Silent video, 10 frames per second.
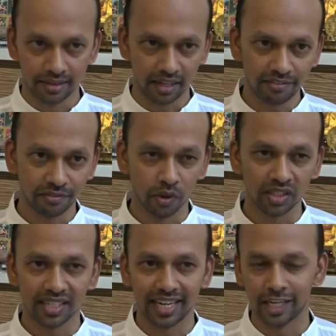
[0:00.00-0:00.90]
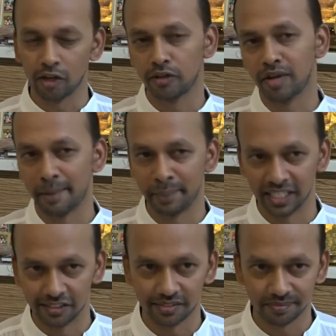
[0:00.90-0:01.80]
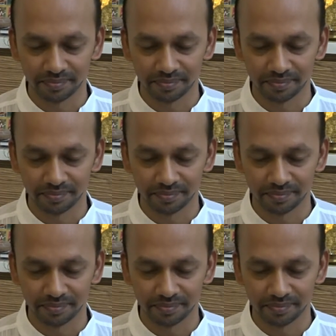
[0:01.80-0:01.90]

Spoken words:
self-worth, and also happiness